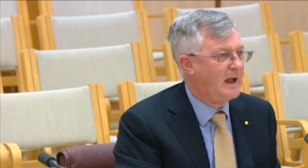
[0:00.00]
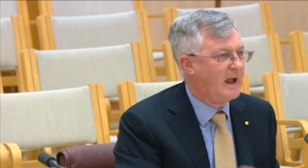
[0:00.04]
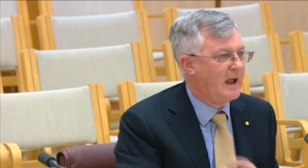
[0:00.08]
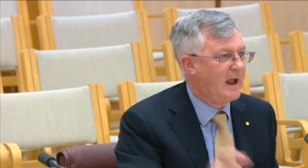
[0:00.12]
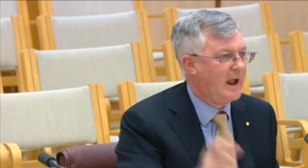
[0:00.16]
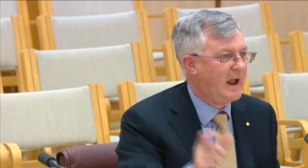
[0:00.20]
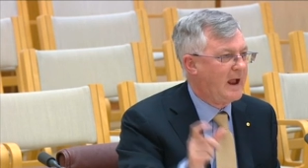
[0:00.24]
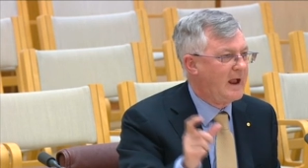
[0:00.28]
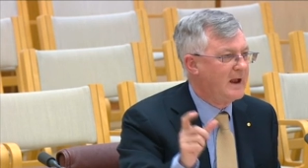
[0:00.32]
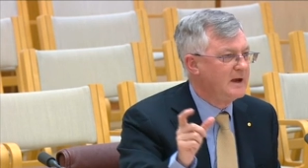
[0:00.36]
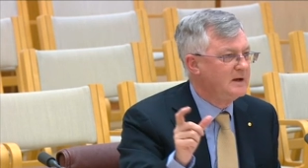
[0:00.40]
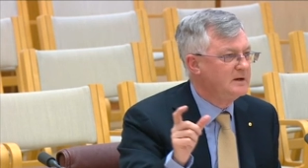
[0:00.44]

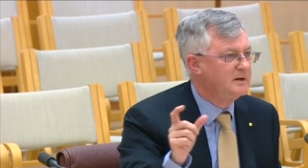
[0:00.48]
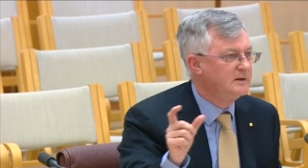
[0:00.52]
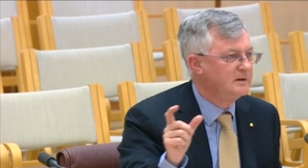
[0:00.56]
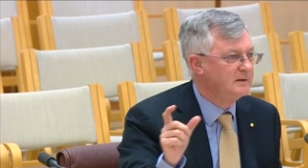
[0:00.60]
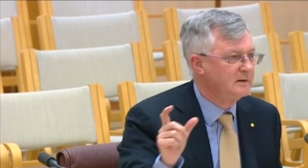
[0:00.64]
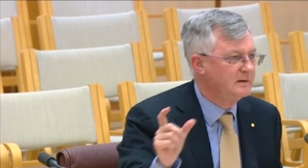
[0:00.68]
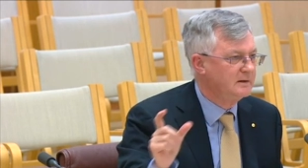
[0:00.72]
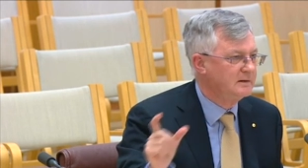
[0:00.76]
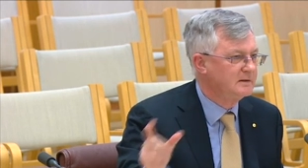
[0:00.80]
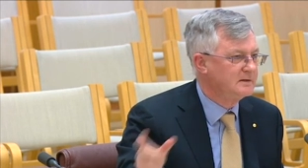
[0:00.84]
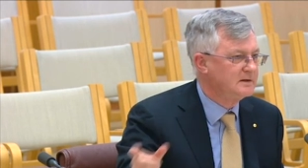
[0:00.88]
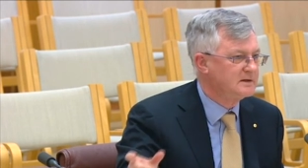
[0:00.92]
and
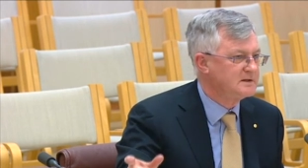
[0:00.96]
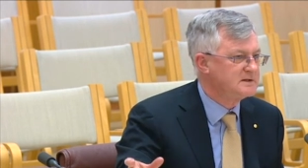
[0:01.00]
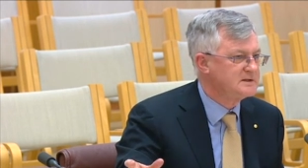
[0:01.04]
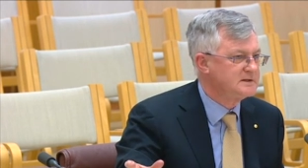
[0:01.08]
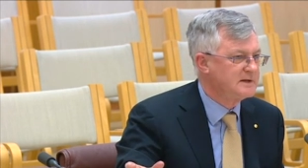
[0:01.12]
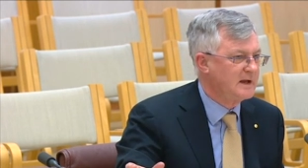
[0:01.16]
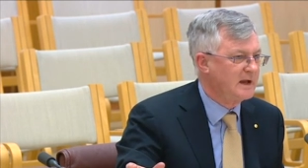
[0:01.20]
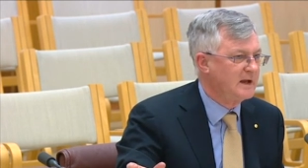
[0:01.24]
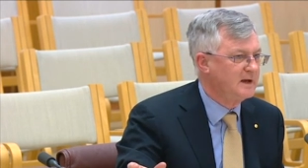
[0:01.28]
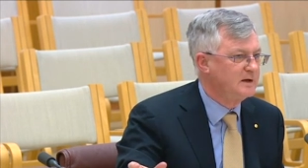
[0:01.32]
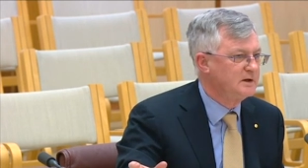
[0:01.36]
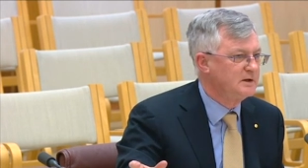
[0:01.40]
the
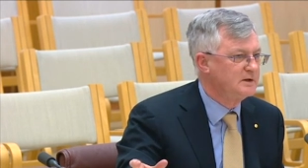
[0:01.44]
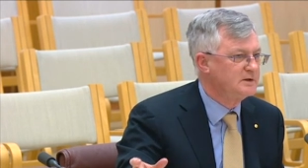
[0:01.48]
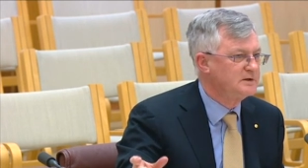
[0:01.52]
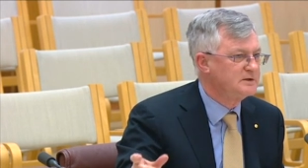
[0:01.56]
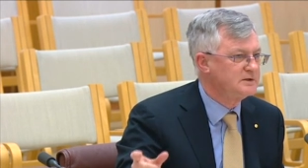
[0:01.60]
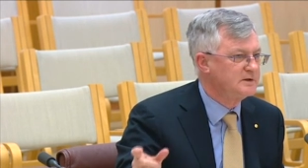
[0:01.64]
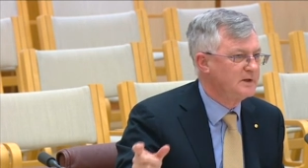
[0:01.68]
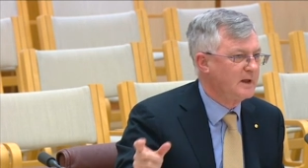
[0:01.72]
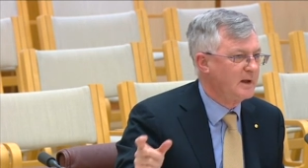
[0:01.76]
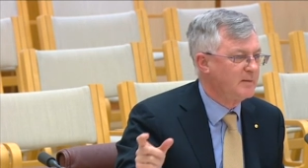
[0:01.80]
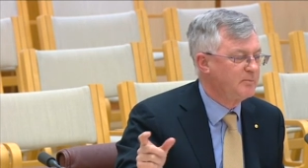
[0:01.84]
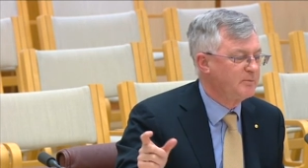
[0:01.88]

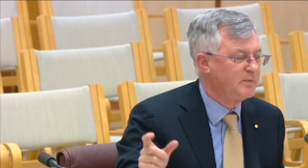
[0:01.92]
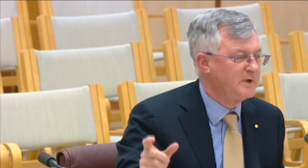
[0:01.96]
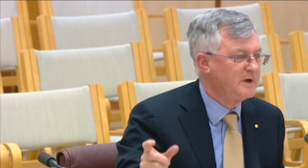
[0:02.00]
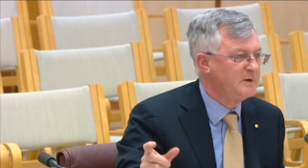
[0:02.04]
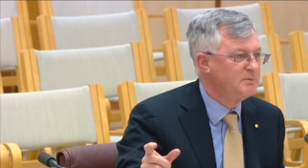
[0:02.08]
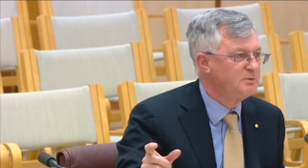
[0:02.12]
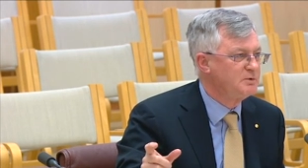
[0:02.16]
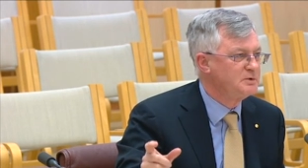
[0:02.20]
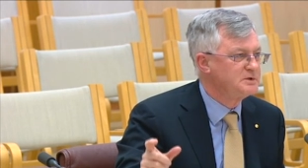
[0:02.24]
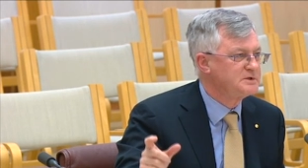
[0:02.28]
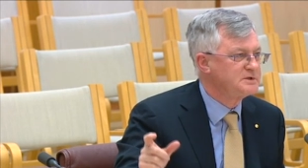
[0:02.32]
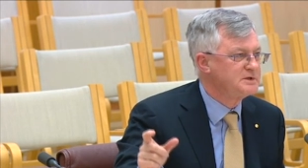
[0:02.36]
standards that
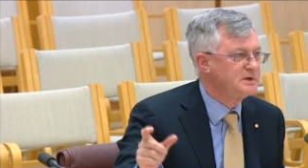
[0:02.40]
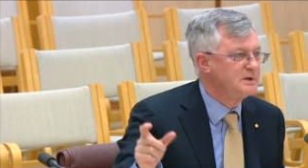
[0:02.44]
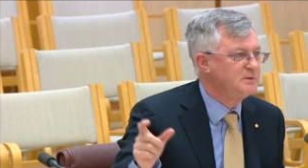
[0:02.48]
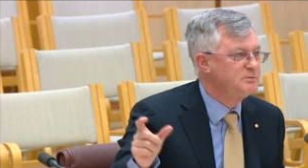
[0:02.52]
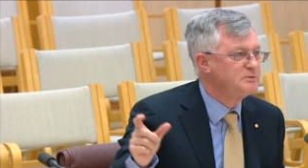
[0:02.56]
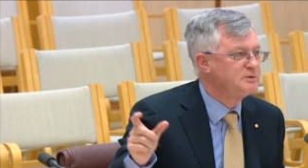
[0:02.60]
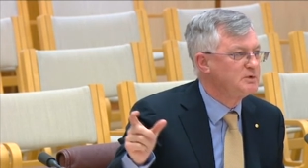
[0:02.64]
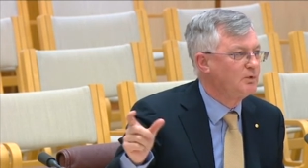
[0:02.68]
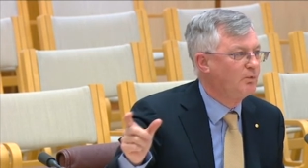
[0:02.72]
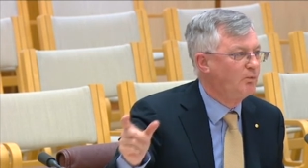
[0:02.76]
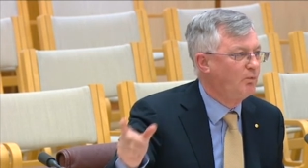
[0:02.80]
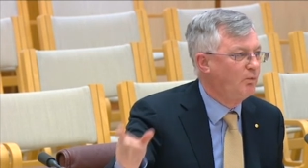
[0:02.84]
people
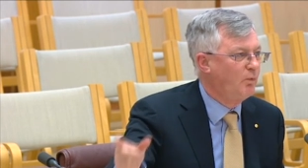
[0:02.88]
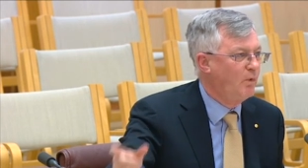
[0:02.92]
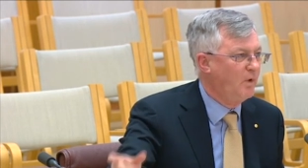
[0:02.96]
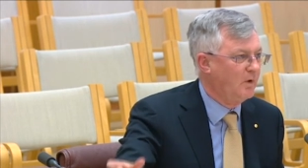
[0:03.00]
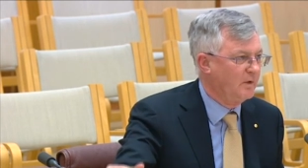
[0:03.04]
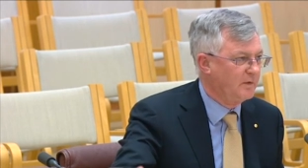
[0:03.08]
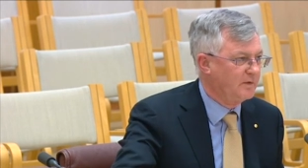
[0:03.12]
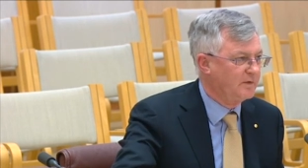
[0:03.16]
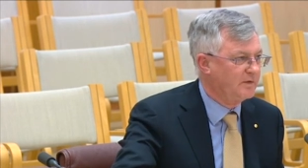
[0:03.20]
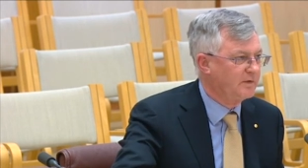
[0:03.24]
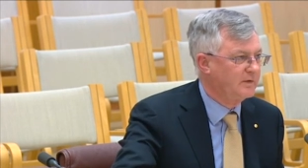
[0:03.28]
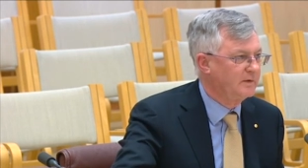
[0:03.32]
seem to
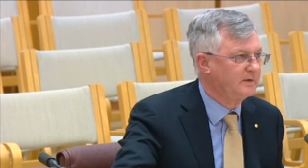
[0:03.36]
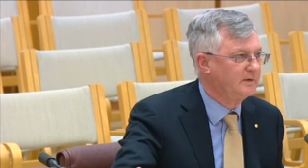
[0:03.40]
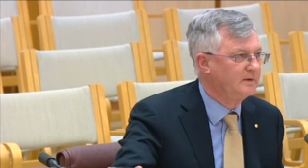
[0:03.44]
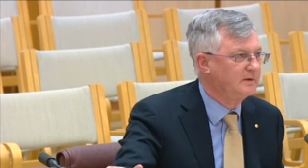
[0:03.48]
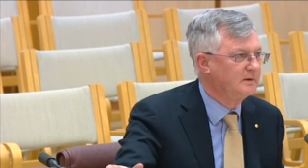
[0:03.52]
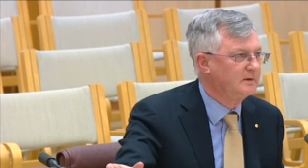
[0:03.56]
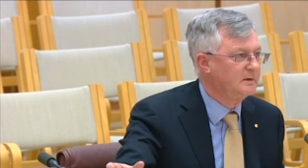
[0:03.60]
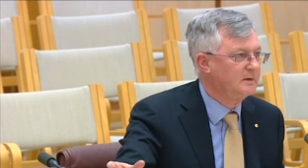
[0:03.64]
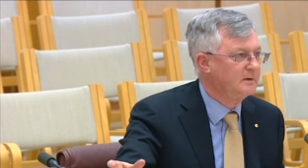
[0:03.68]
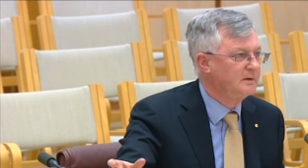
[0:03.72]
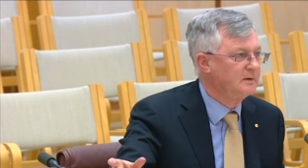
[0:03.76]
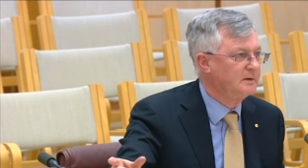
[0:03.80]
want
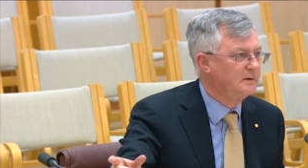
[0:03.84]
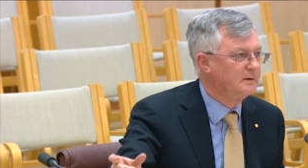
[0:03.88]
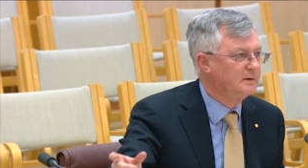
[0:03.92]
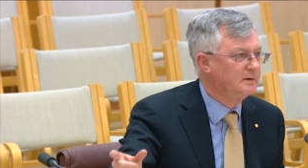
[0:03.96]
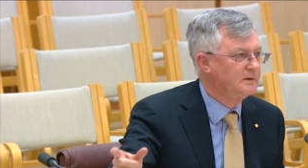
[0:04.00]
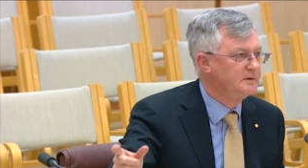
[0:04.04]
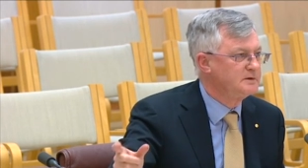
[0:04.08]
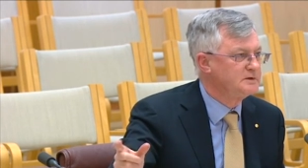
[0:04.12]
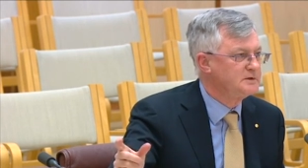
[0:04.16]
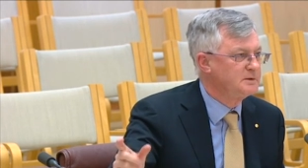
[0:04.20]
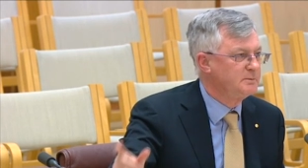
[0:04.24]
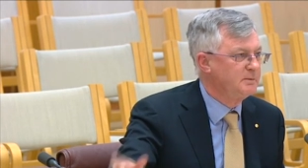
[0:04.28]

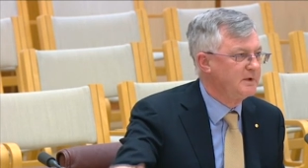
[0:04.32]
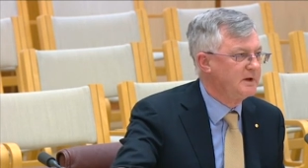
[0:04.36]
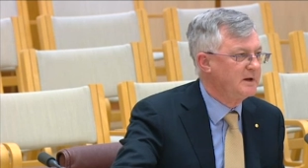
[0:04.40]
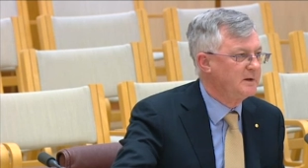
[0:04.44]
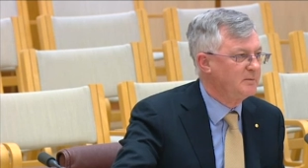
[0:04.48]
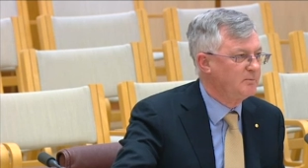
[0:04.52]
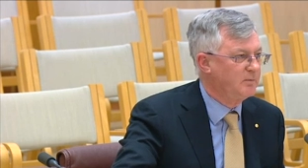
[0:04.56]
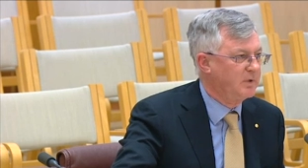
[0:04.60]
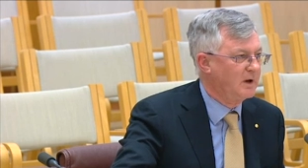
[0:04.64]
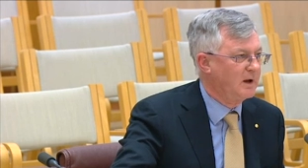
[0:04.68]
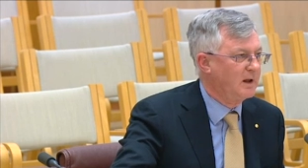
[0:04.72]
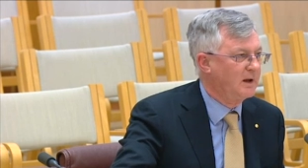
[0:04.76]
to be
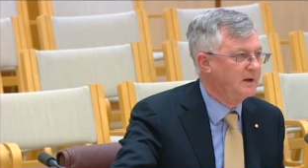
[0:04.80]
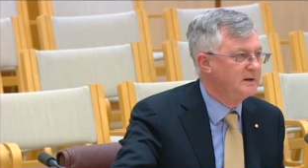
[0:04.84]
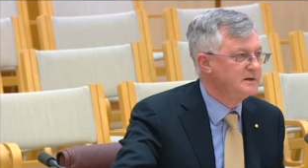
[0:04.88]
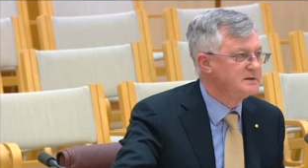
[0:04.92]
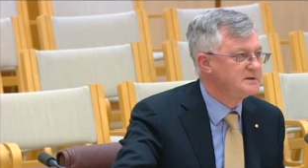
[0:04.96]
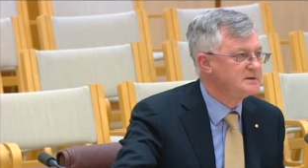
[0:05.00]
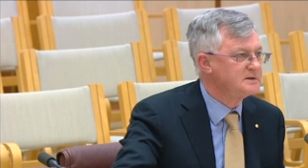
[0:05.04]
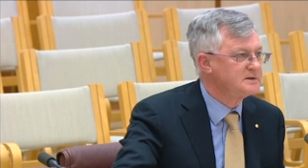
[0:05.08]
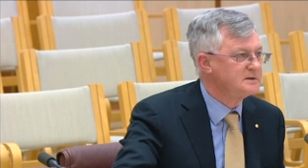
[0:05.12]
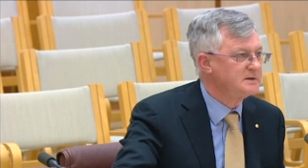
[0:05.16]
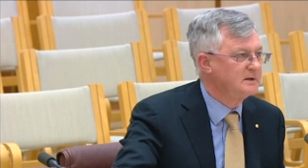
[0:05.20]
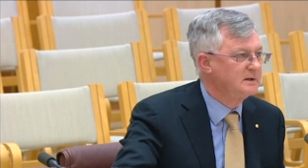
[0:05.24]
in
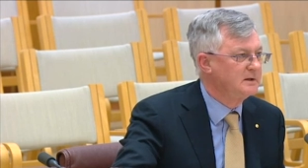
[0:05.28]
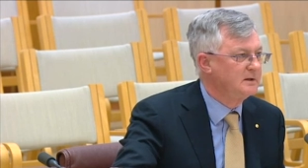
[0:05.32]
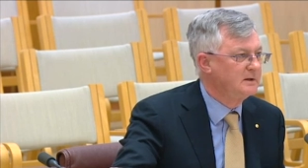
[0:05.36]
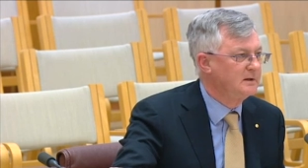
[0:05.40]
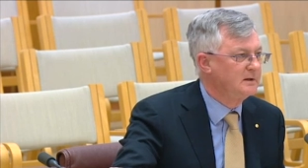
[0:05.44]
place.